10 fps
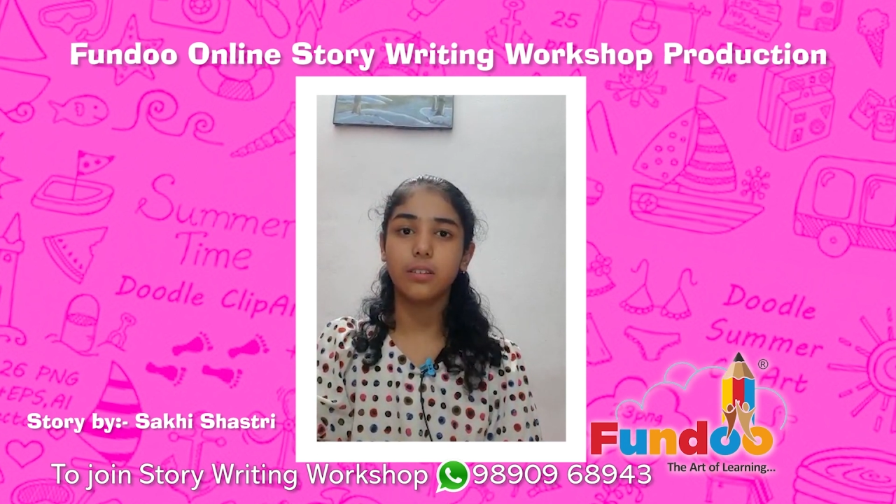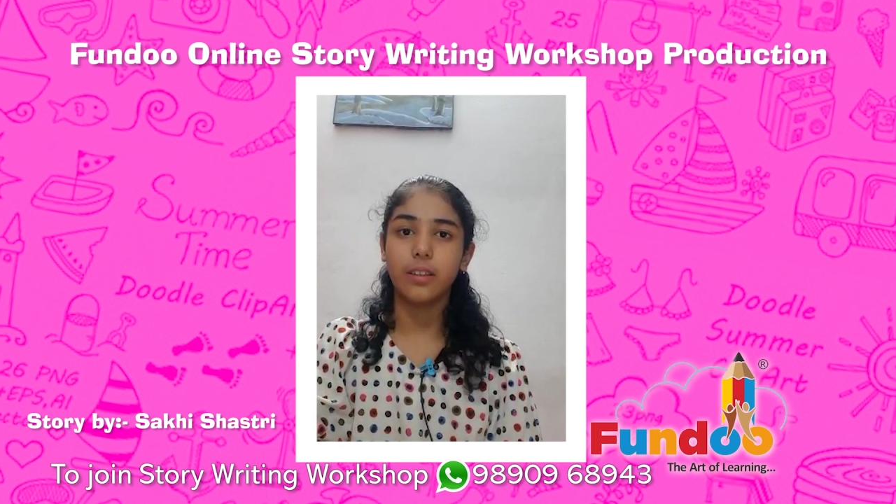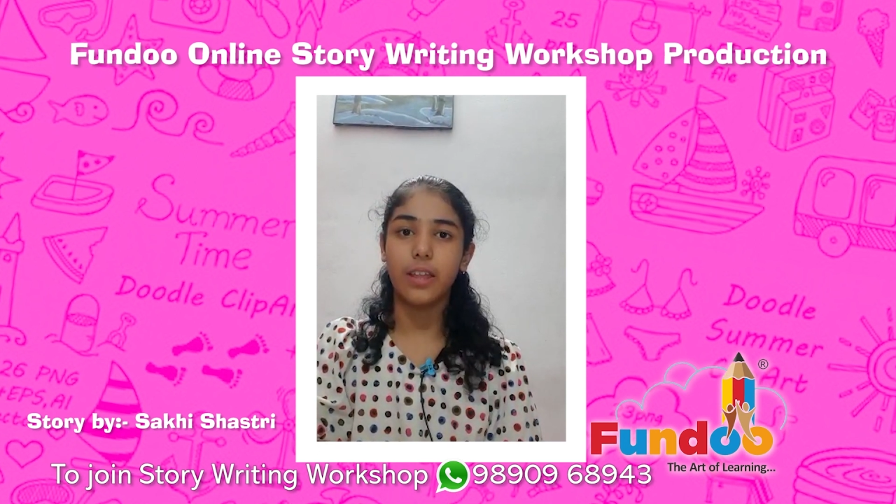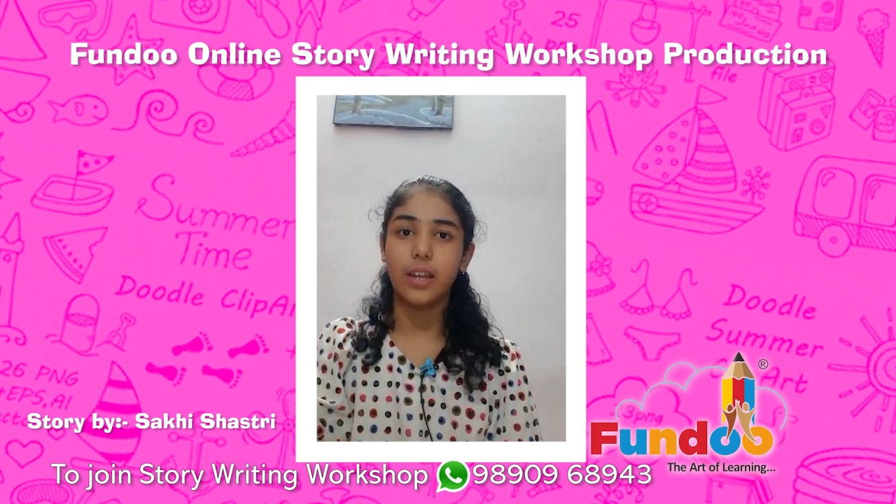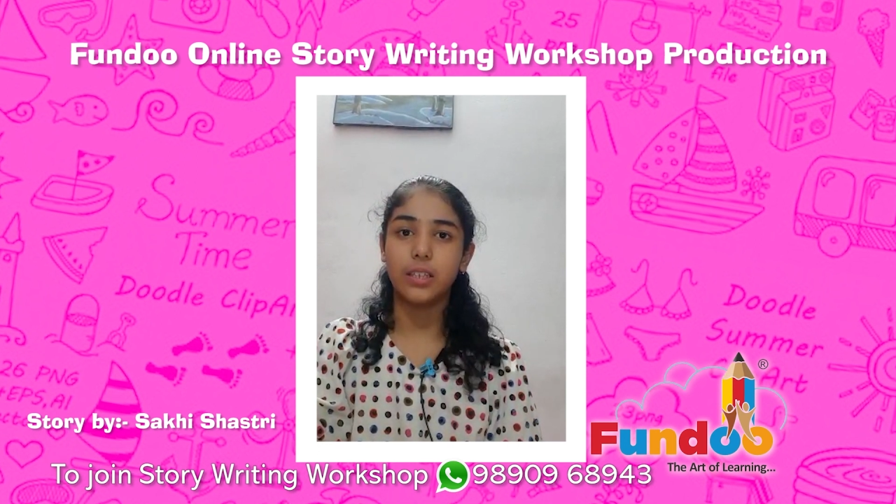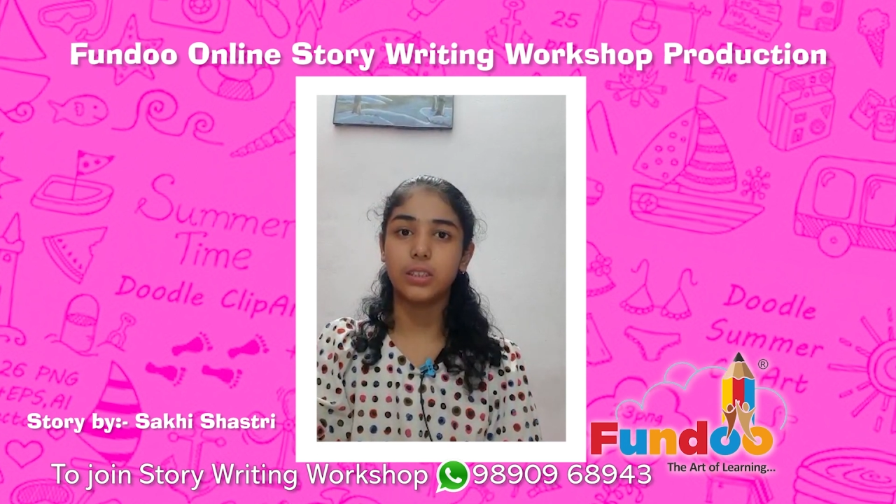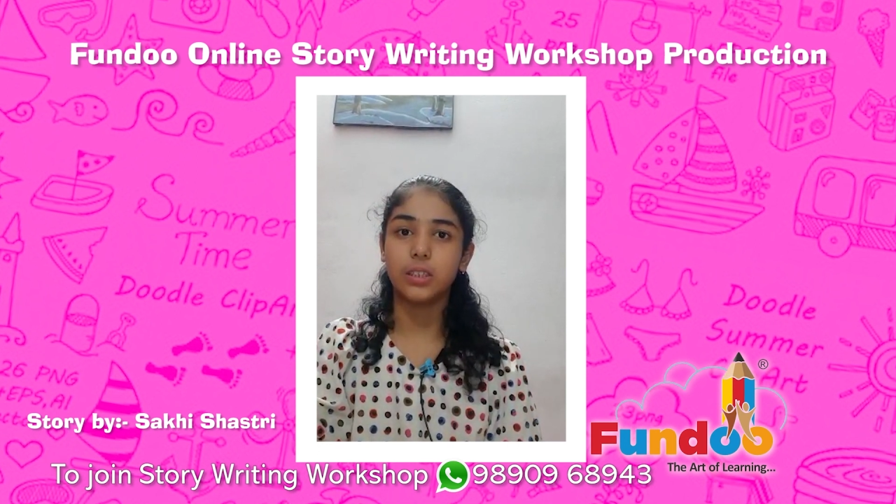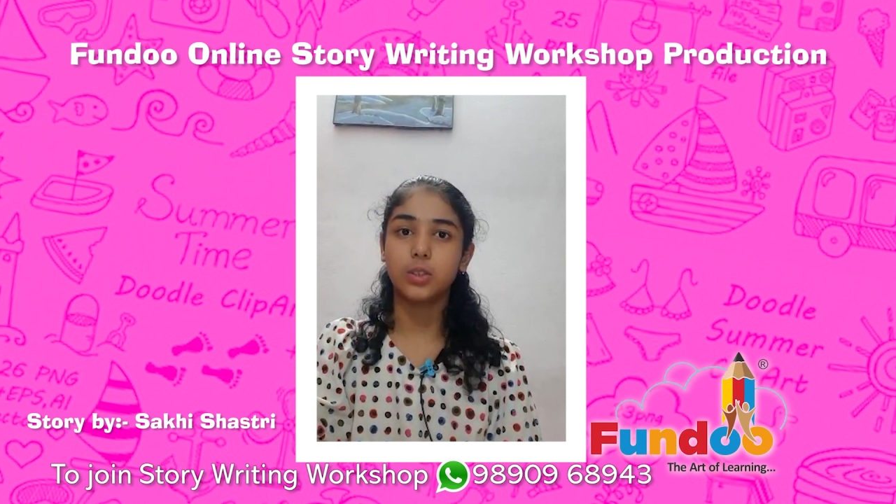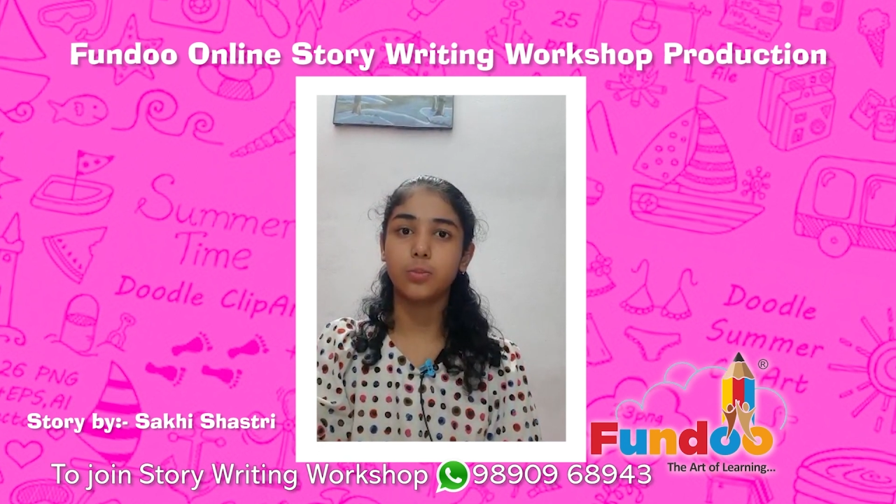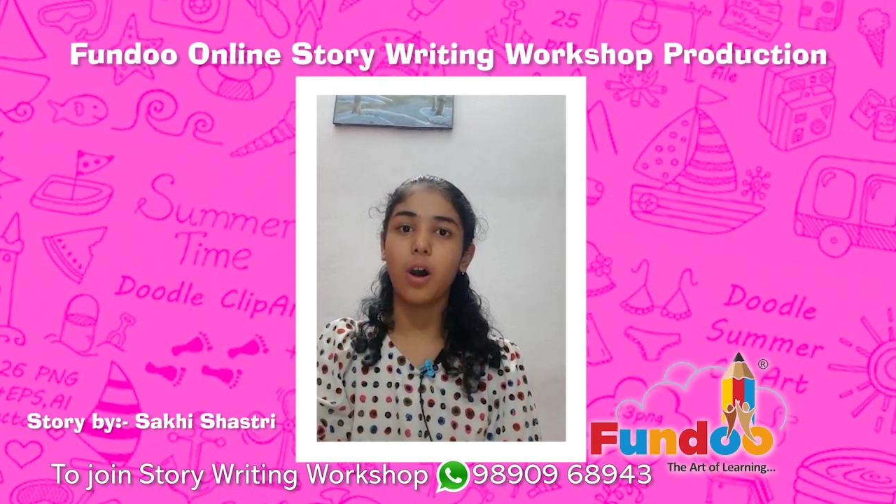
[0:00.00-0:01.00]
there is
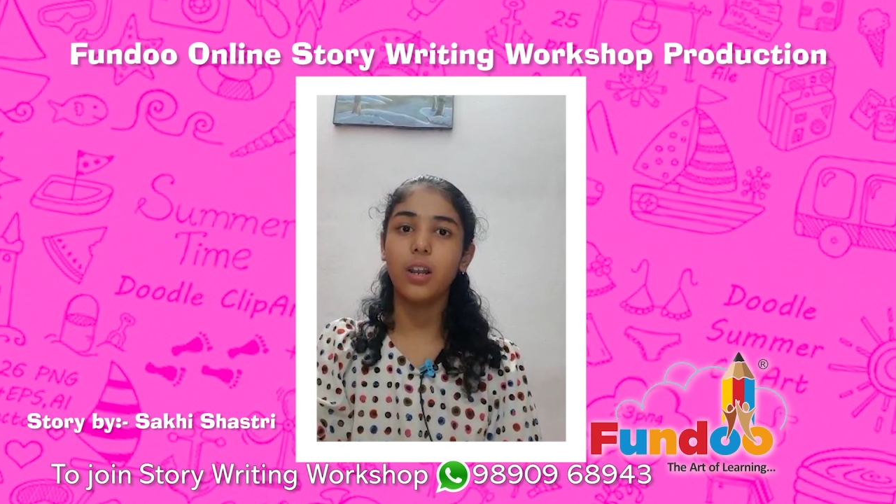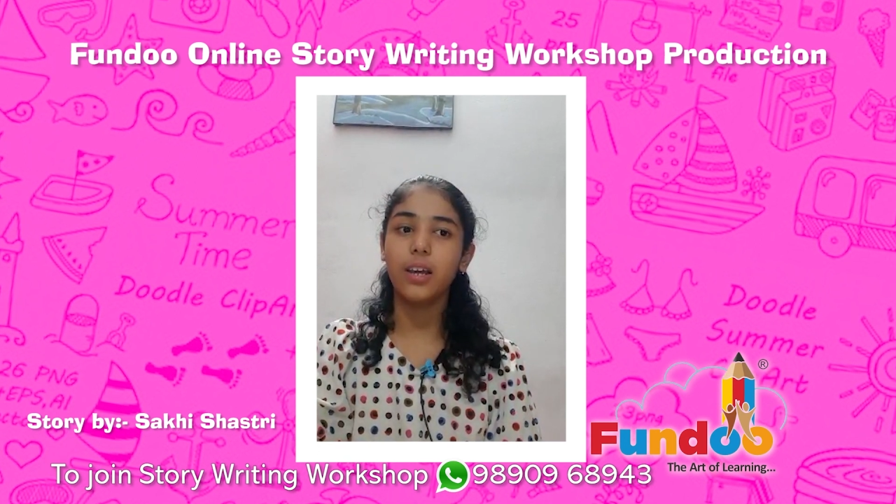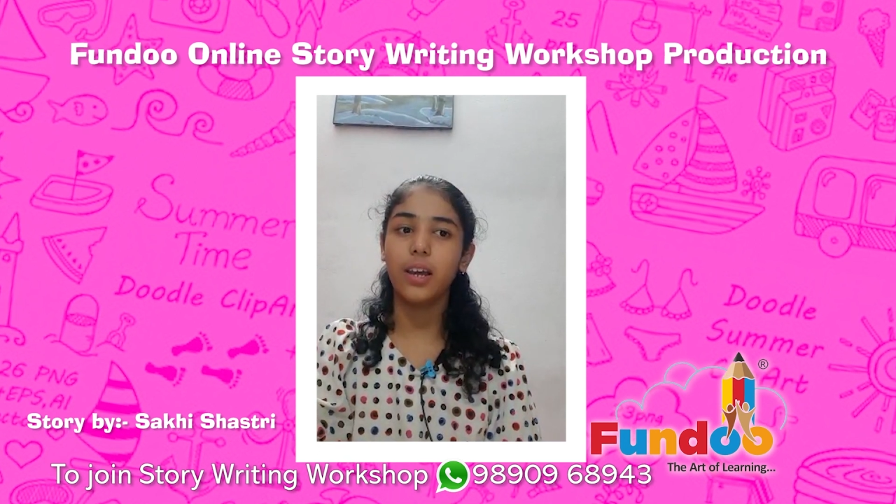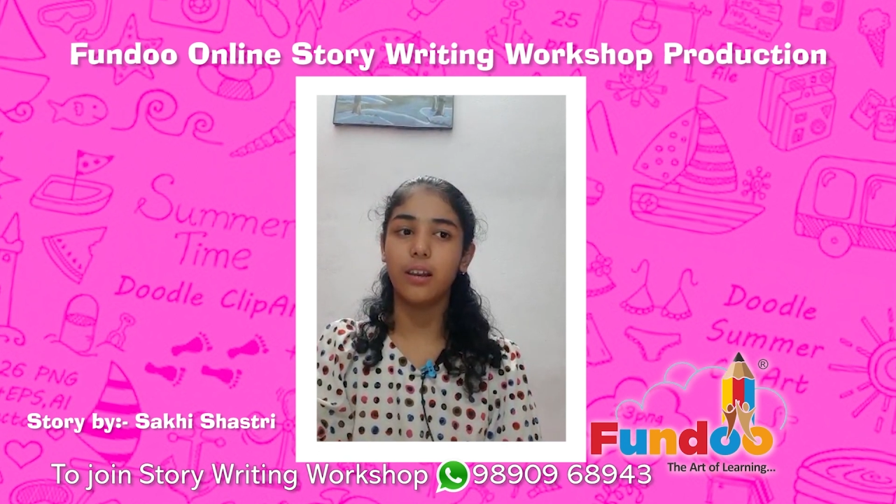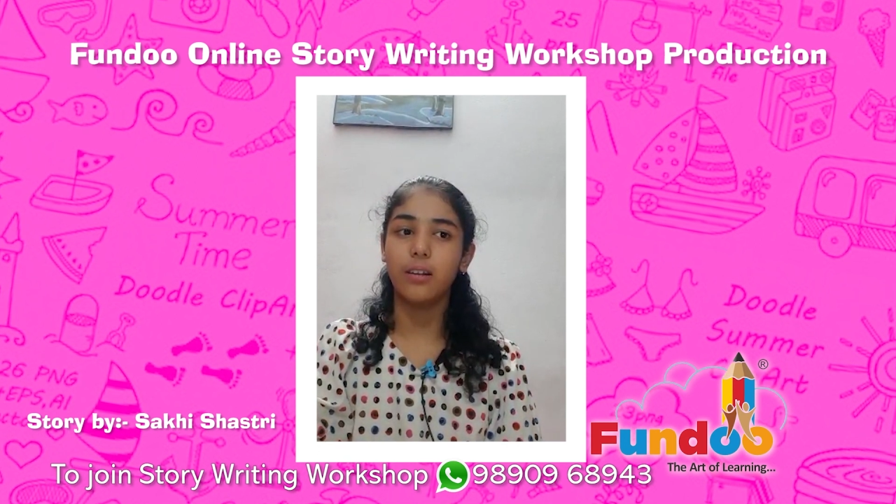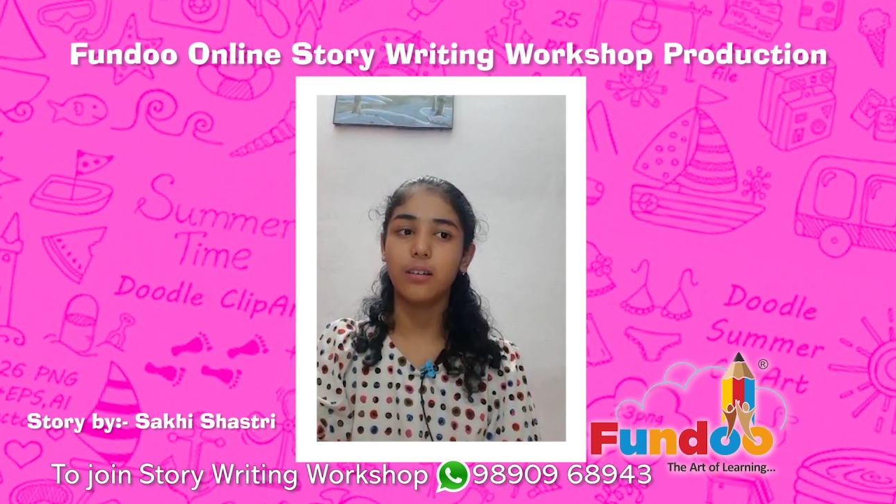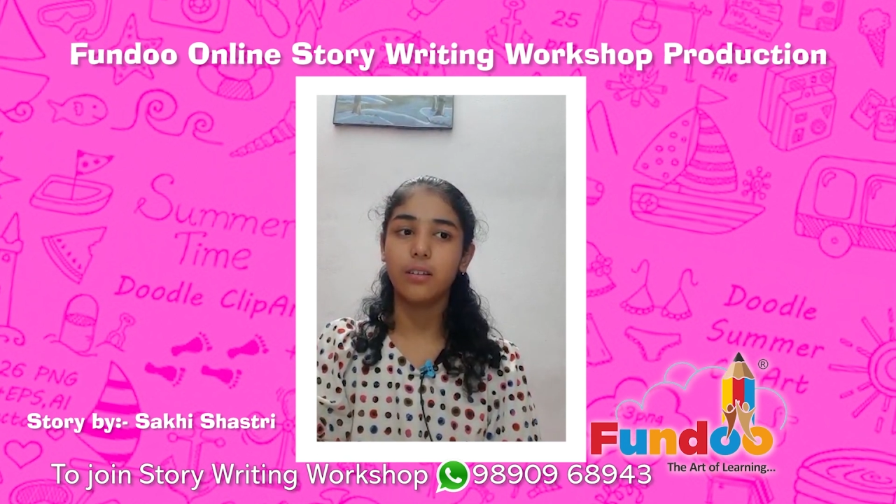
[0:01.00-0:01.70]
a small hill.